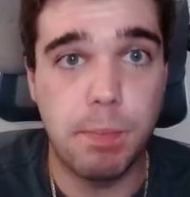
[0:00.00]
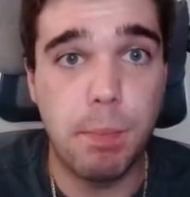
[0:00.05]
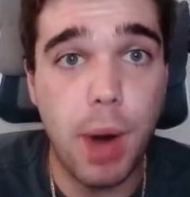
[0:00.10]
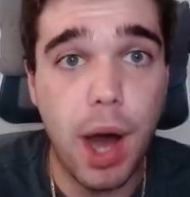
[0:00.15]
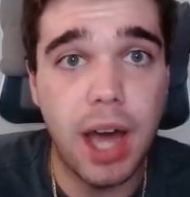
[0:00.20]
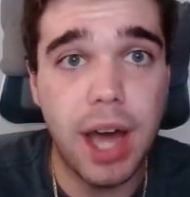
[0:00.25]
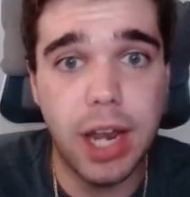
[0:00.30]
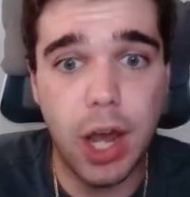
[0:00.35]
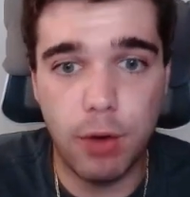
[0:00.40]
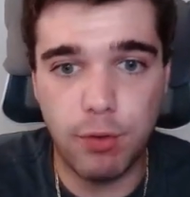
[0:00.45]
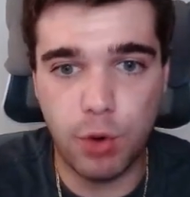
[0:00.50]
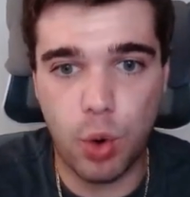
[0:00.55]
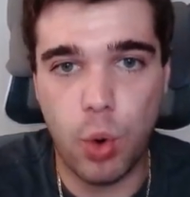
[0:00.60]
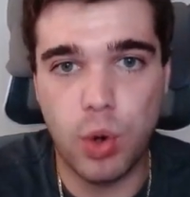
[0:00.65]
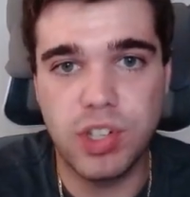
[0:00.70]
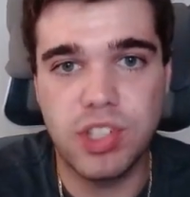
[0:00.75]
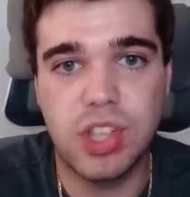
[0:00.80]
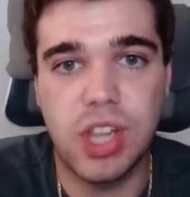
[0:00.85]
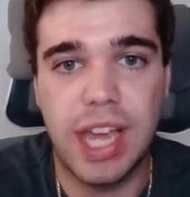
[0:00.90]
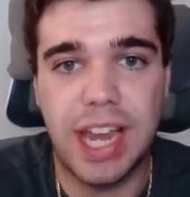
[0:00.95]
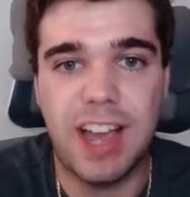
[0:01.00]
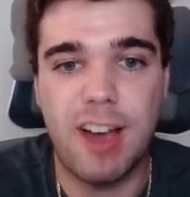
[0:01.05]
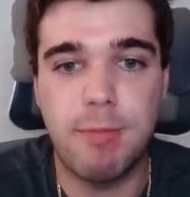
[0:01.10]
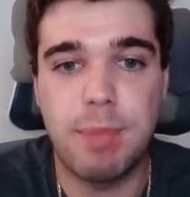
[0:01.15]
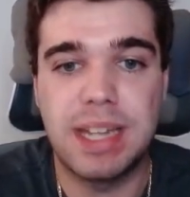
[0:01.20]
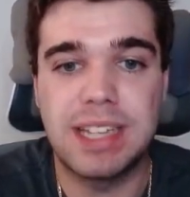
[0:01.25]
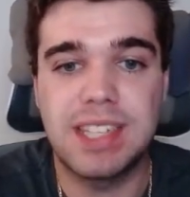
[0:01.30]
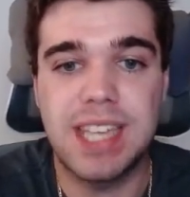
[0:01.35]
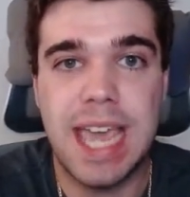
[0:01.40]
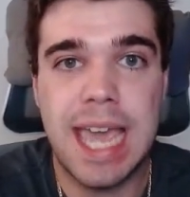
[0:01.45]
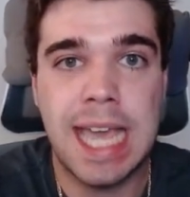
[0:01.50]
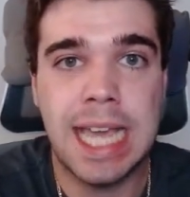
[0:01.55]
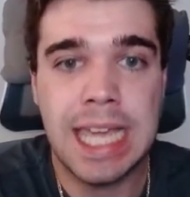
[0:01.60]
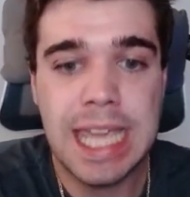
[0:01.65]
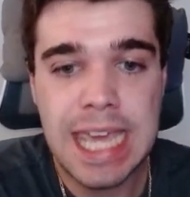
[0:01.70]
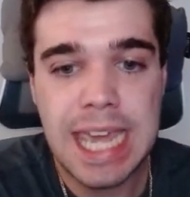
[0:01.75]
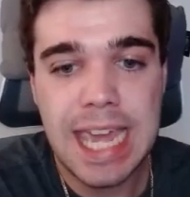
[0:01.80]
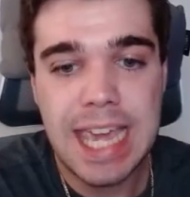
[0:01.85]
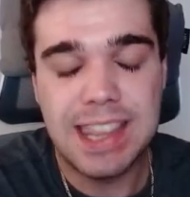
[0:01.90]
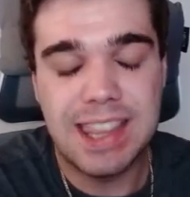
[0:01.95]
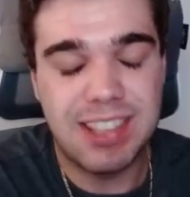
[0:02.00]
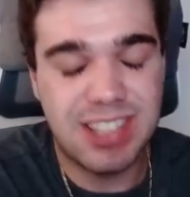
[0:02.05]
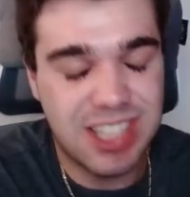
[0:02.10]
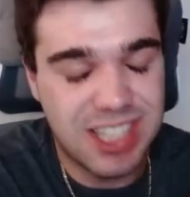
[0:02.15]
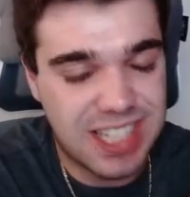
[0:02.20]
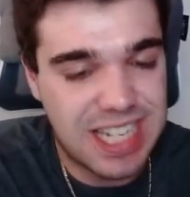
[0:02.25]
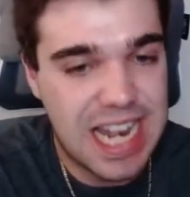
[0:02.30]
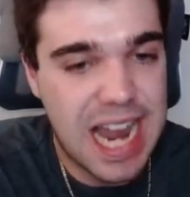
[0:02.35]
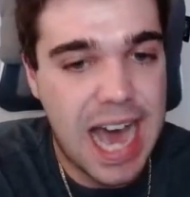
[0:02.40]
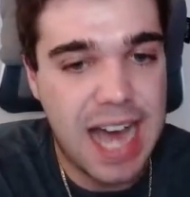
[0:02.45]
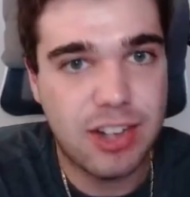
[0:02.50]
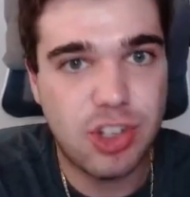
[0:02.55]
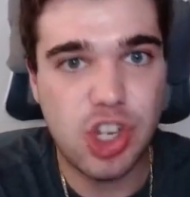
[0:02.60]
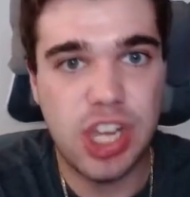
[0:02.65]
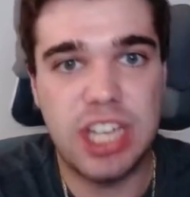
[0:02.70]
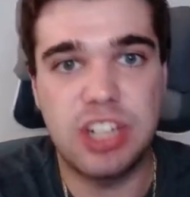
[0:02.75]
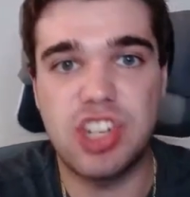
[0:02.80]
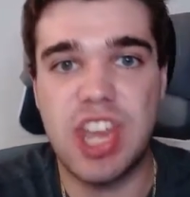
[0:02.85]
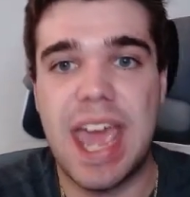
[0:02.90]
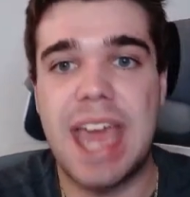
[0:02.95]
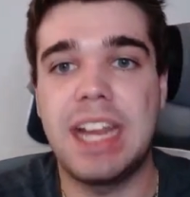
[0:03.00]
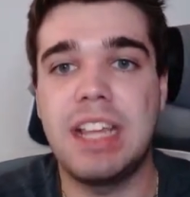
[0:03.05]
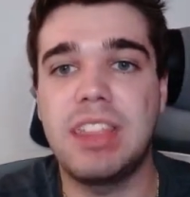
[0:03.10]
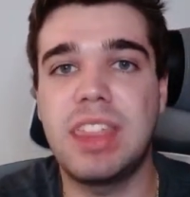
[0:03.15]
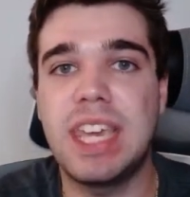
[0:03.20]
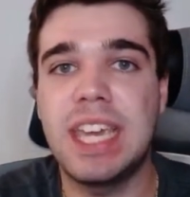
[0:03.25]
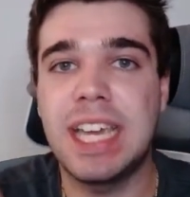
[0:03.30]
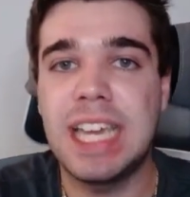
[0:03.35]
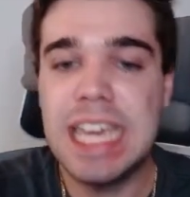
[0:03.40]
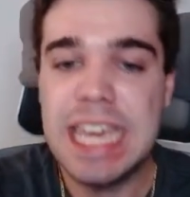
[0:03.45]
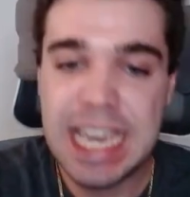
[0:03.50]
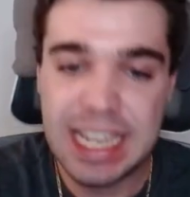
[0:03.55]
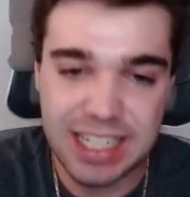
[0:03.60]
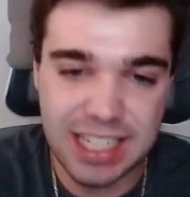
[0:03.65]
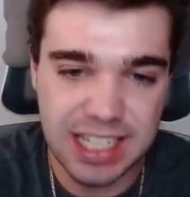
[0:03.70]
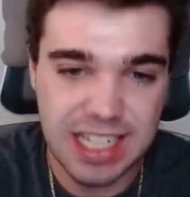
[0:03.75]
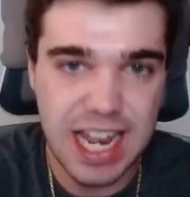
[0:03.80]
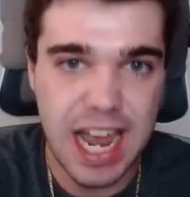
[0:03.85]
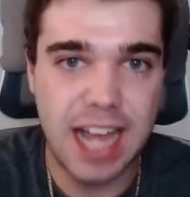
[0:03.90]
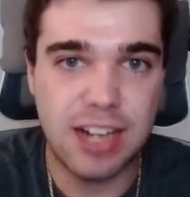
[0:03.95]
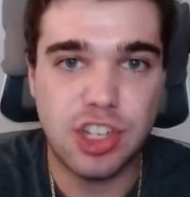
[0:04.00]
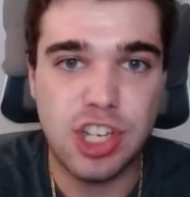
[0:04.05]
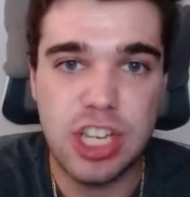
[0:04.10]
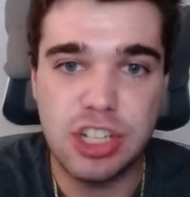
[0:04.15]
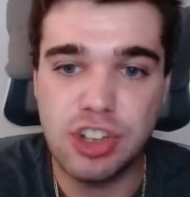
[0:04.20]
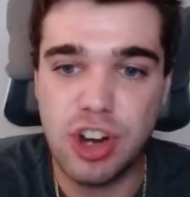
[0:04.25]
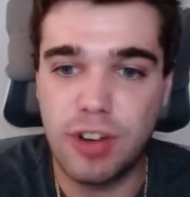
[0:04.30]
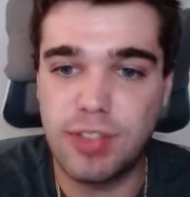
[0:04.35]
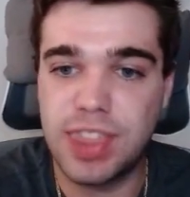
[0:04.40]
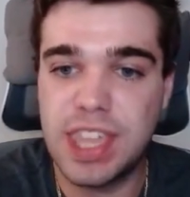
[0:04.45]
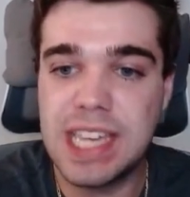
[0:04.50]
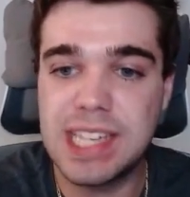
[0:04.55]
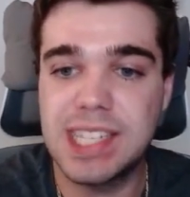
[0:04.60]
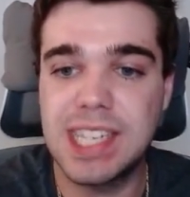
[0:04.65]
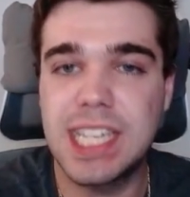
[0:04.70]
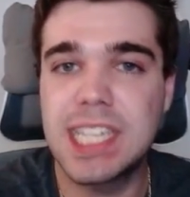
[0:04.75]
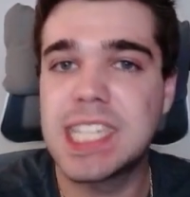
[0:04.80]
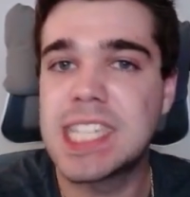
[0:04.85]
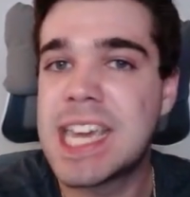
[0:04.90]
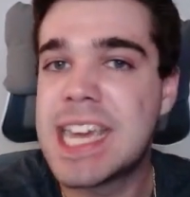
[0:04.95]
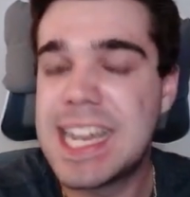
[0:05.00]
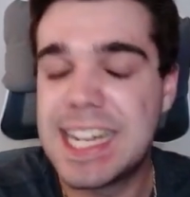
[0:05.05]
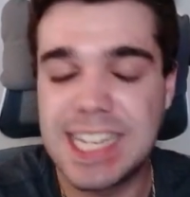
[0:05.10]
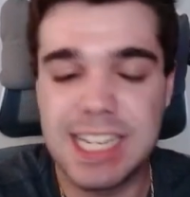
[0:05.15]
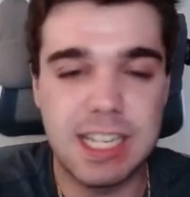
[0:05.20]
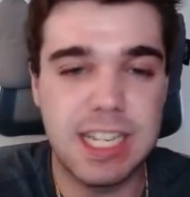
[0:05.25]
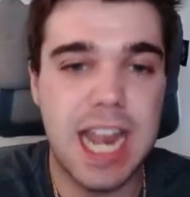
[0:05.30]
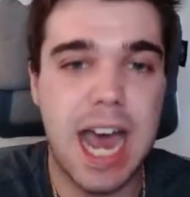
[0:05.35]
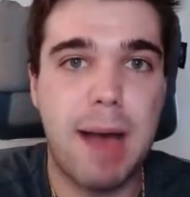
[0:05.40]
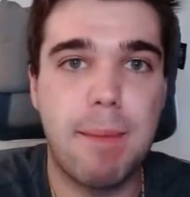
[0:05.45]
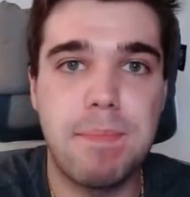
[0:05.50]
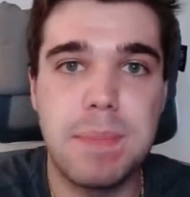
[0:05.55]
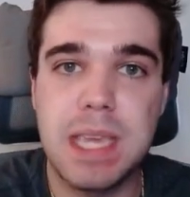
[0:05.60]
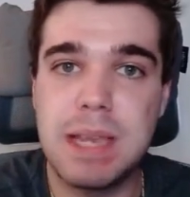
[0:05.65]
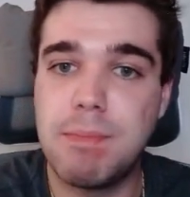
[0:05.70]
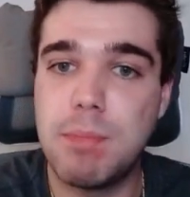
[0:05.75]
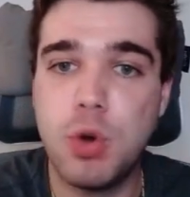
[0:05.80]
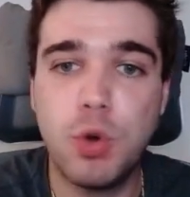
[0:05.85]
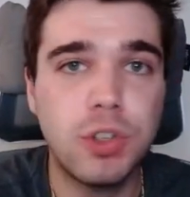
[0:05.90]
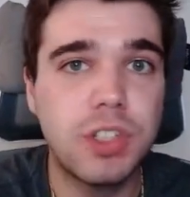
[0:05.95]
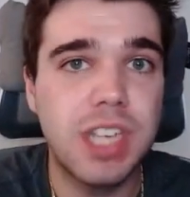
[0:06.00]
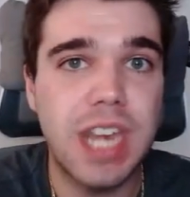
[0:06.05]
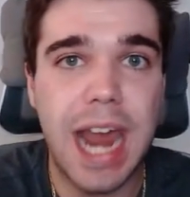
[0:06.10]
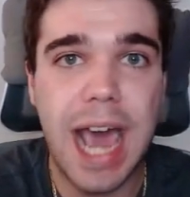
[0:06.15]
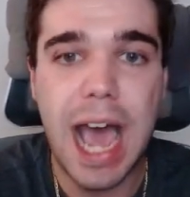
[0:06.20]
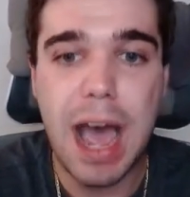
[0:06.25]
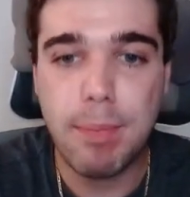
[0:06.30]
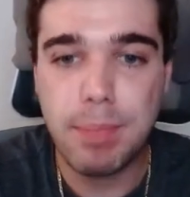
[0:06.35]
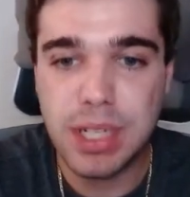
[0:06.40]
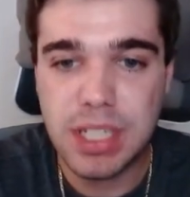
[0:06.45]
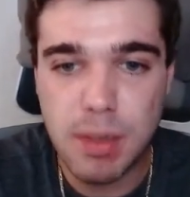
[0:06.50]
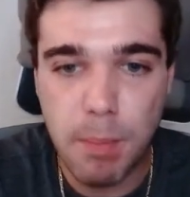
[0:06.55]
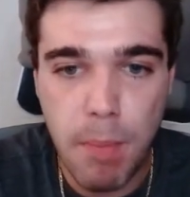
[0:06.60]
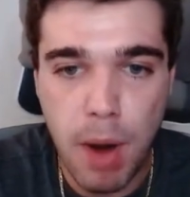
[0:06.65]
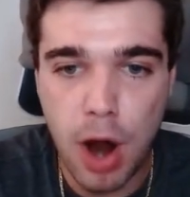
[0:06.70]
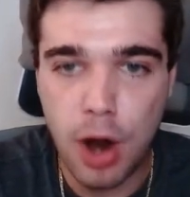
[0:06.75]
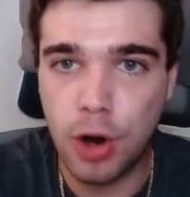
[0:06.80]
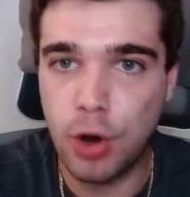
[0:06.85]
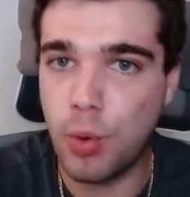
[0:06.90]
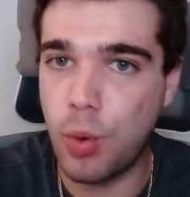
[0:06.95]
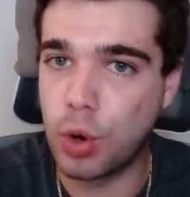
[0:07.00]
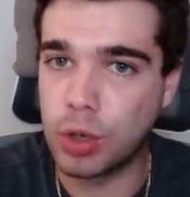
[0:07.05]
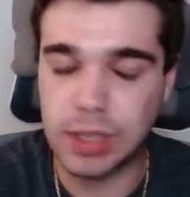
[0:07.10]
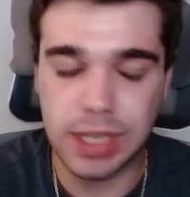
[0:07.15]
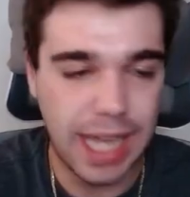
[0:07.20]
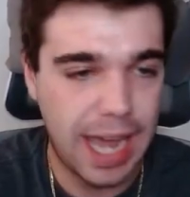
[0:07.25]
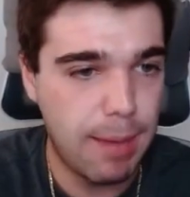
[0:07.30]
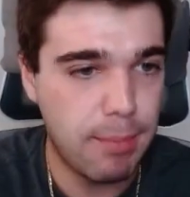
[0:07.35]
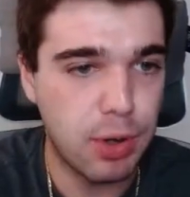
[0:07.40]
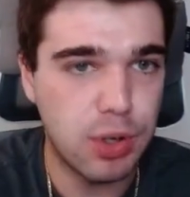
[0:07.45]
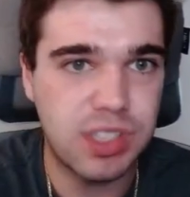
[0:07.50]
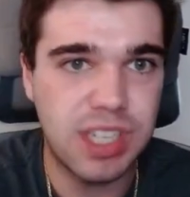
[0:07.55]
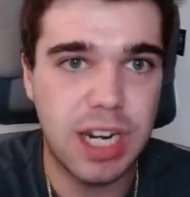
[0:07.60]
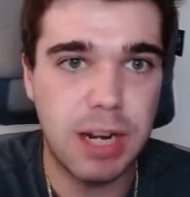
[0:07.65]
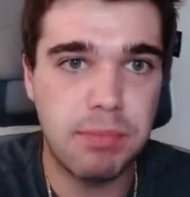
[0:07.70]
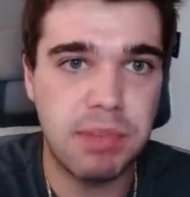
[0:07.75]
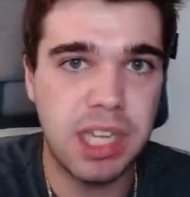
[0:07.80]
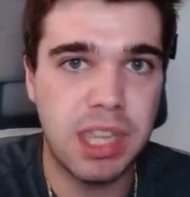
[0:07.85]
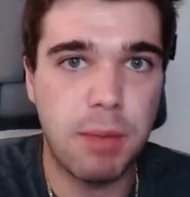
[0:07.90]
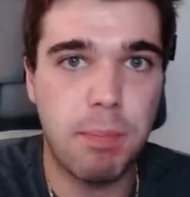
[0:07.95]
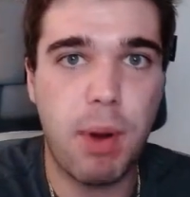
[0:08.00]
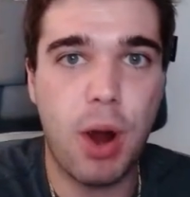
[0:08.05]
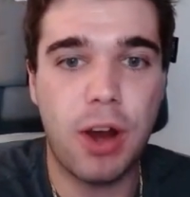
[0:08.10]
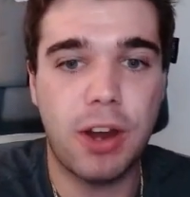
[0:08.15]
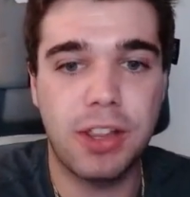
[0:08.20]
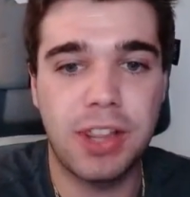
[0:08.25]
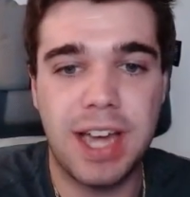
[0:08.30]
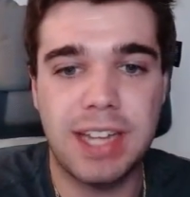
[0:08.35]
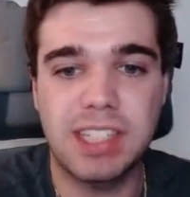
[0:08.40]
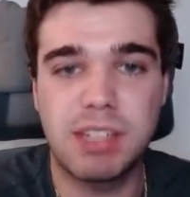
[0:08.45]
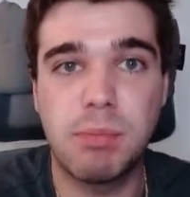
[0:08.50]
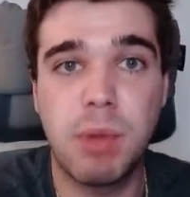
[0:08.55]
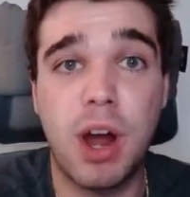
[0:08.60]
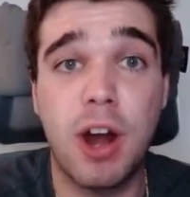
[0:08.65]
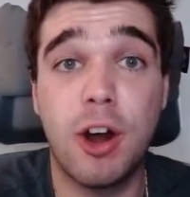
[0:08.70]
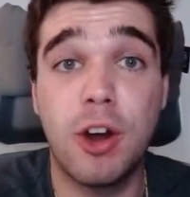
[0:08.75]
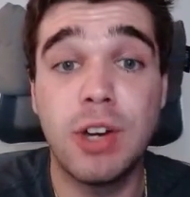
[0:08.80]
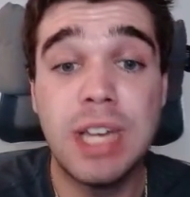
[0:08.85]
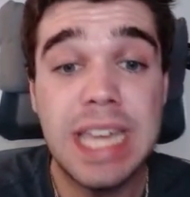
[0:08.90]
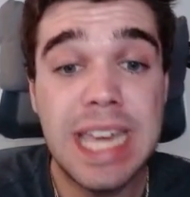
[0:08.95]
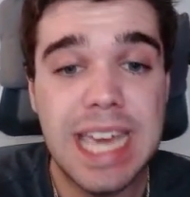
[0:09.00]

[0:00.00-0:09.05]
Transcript: But of course, like I've been saying, this does not change anything, does not change our thesis, does not mean Moon's going to happen tomorrow or Lambo's going to be in the parking lot tomorrow.